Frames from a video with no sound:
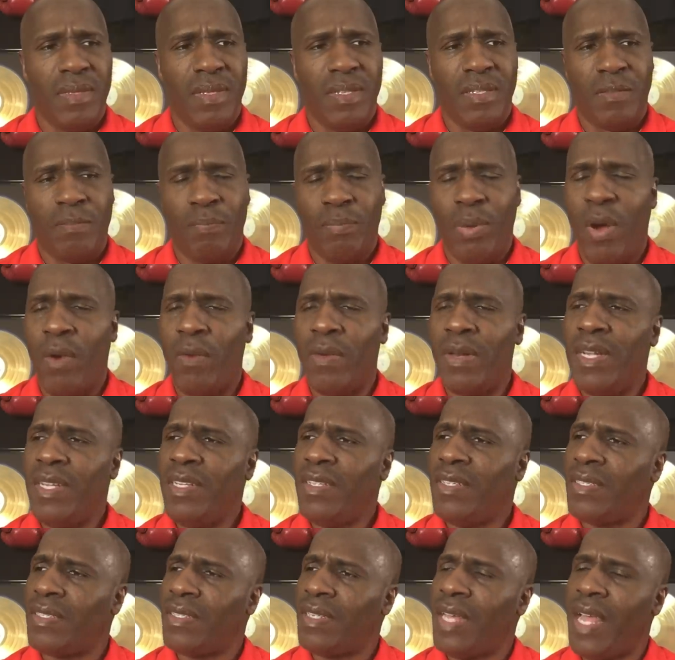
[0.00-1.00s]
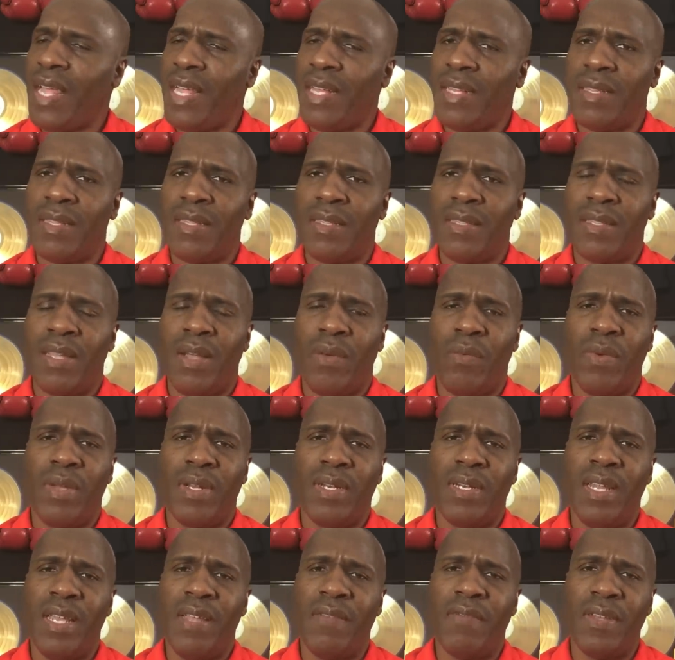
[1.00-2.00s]
this police state that
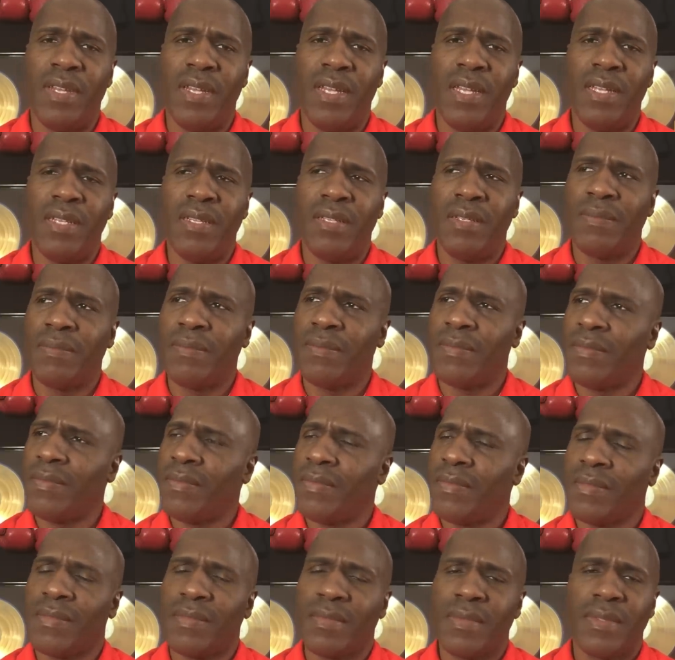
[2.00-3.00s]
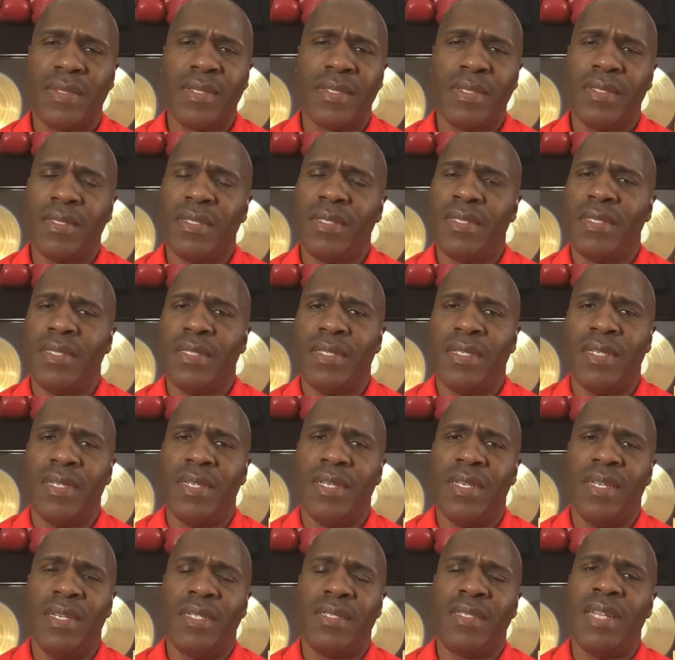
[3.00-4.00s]
we're living in,
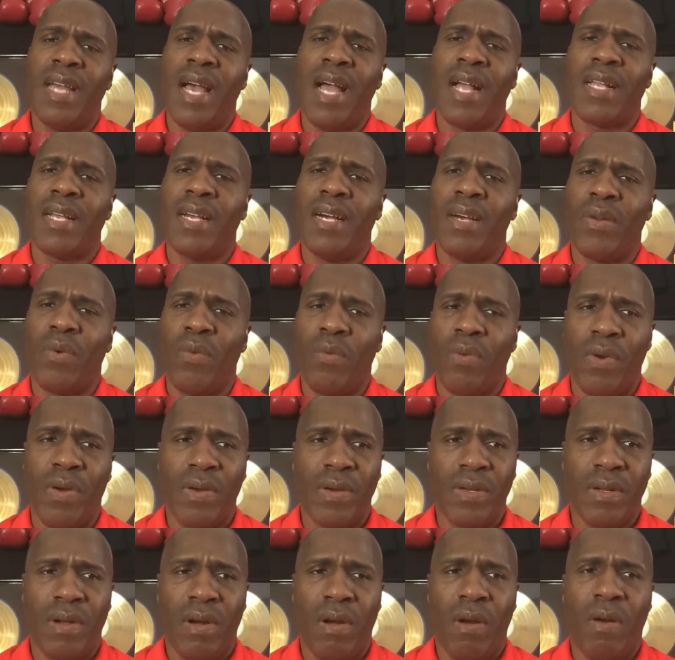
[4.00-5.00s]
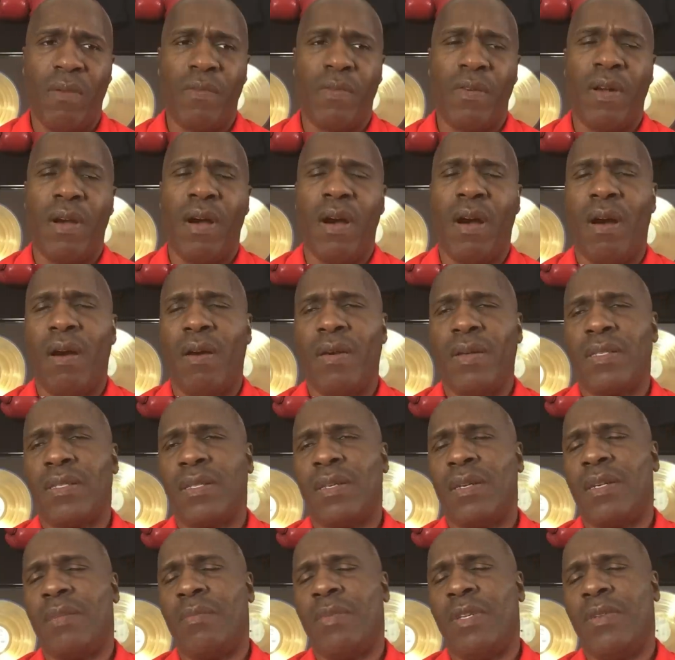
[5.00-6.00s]
it's not going to work. Overall, it's
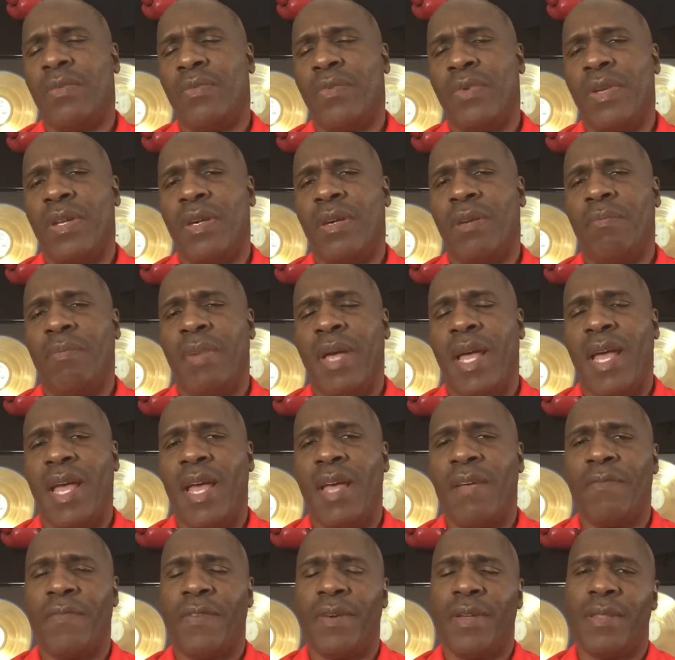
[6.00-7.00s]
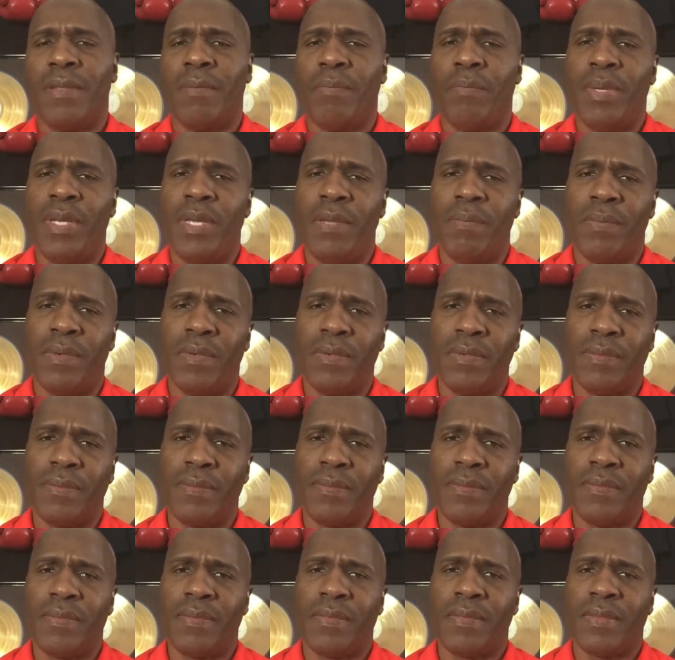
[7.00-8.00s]
going to be real bad for the people.
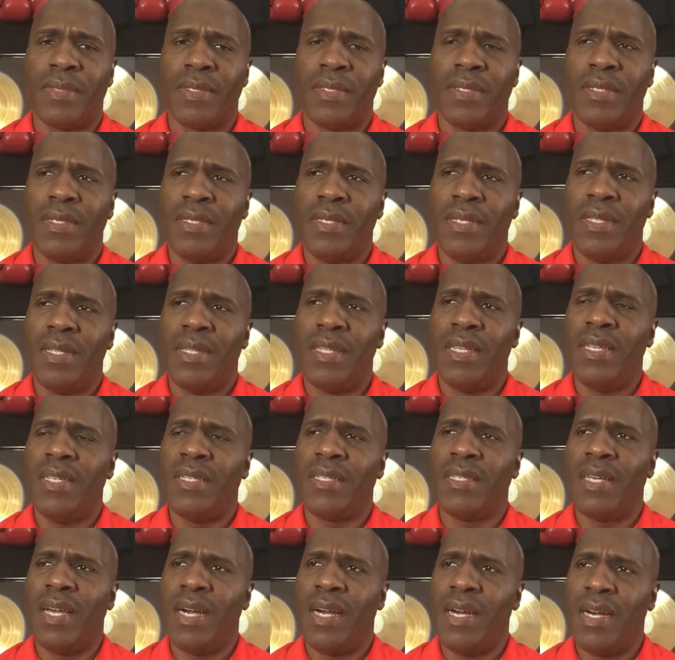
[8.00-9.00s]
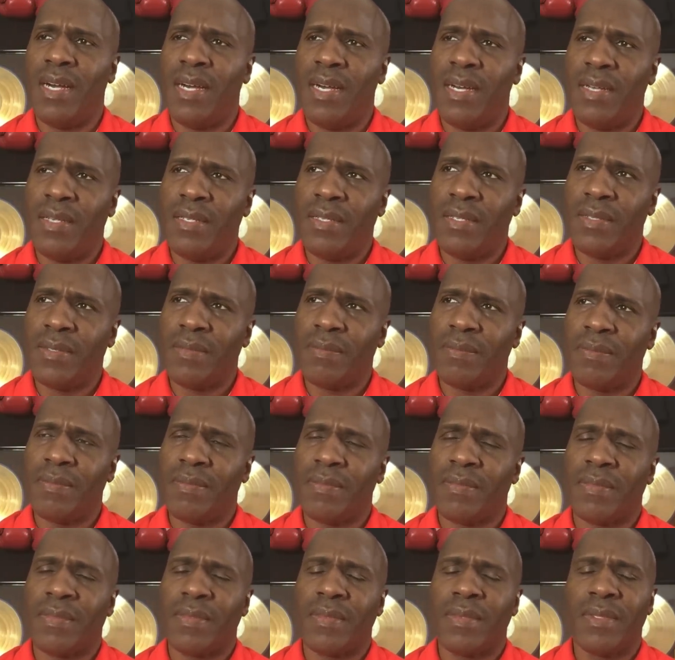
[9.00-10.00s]
These guns,
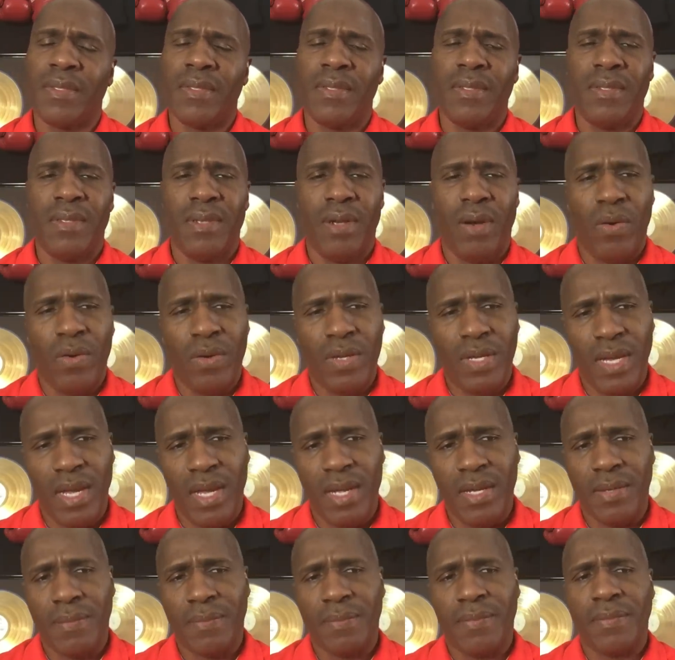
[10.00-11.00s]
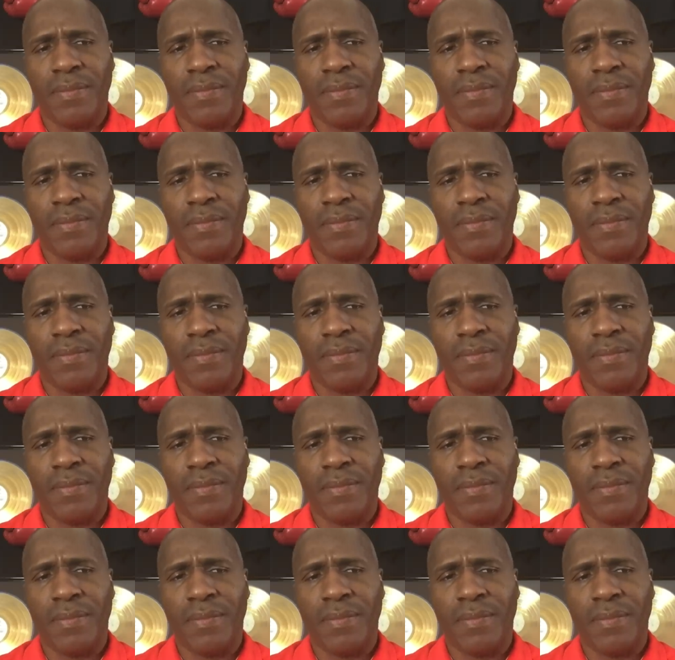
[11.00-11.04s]
okay.